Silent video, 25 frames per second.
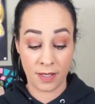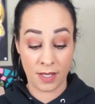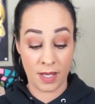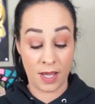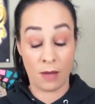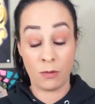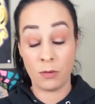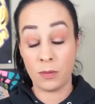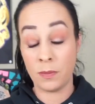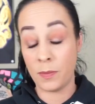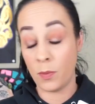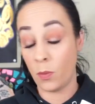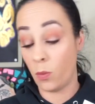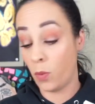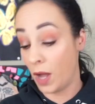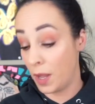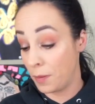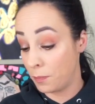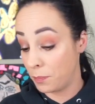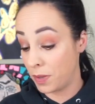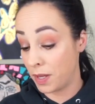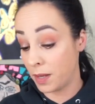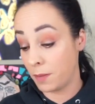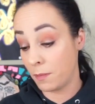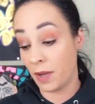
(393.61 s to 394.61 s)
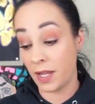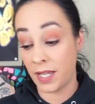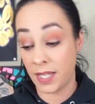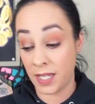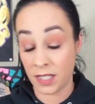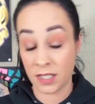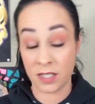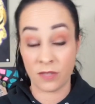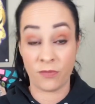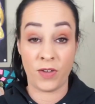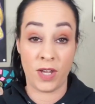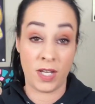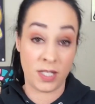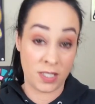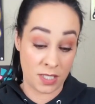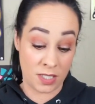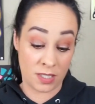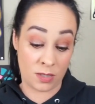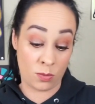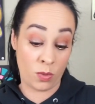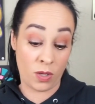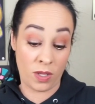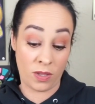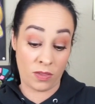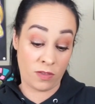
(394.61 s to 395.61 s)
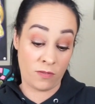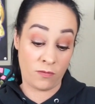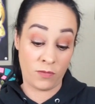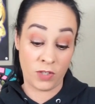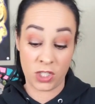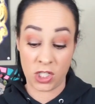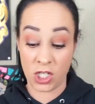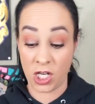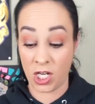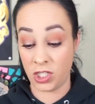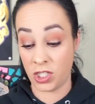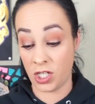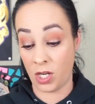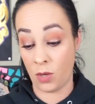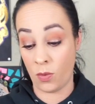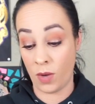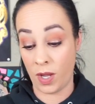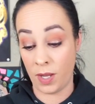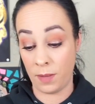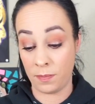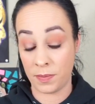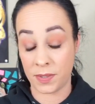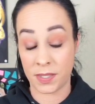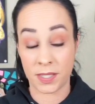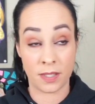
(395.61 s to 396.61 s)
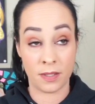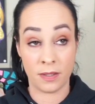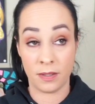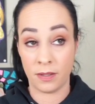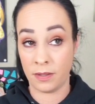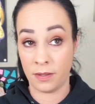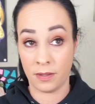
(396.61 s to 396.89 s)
I would have been wiping my kids' faces with Vajayjay wipes.